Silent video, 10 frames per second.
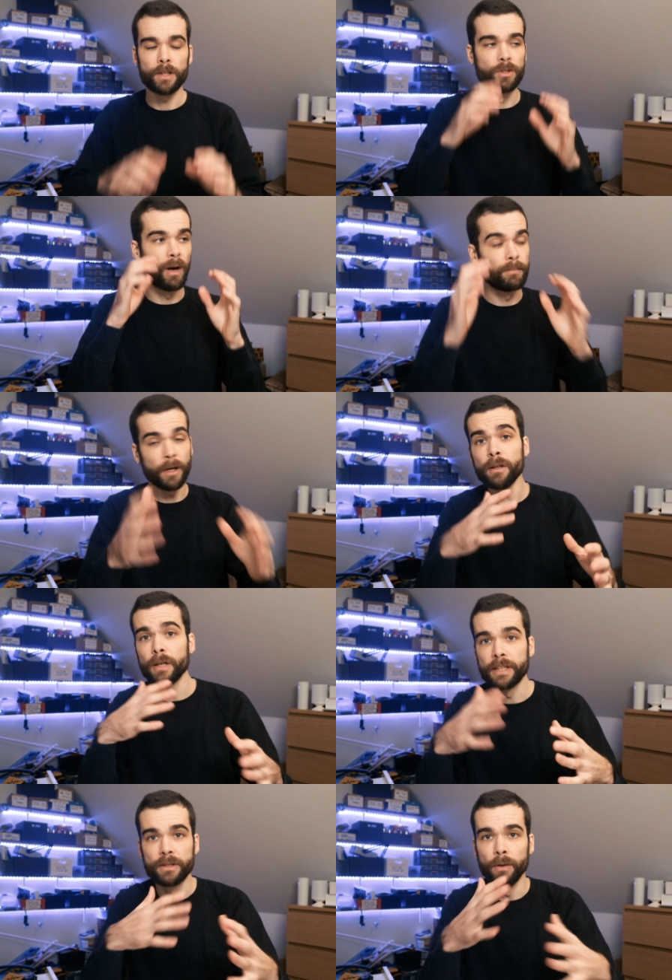So I'm not
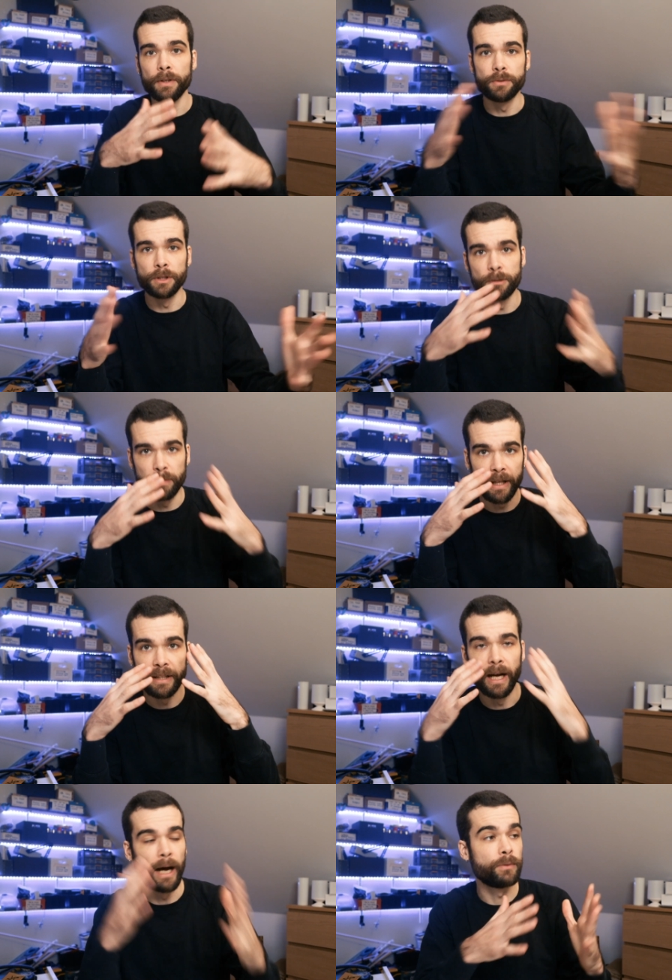going to
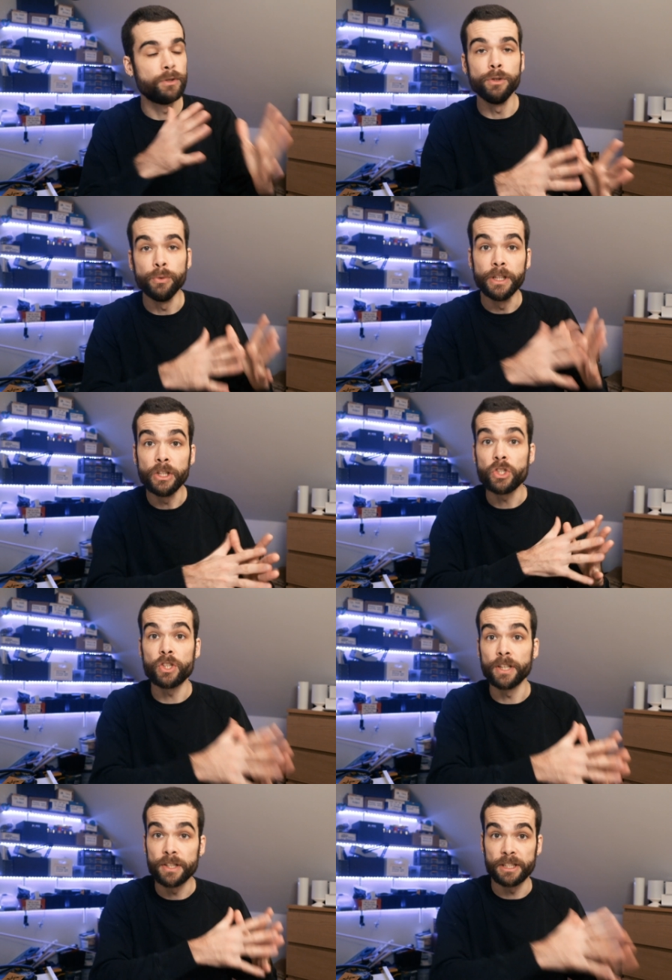explain how to do
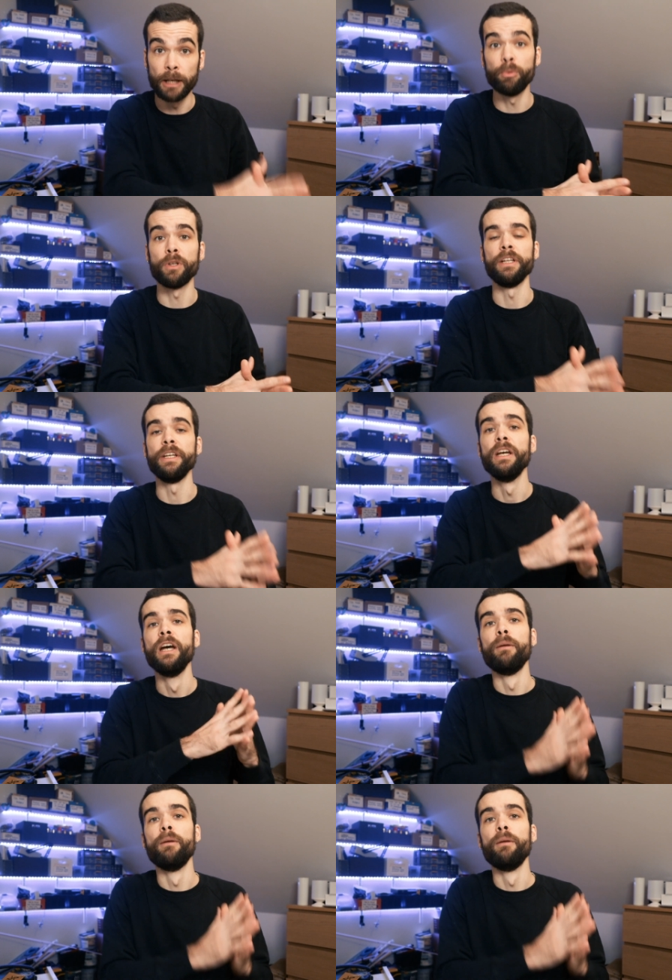each thing separately,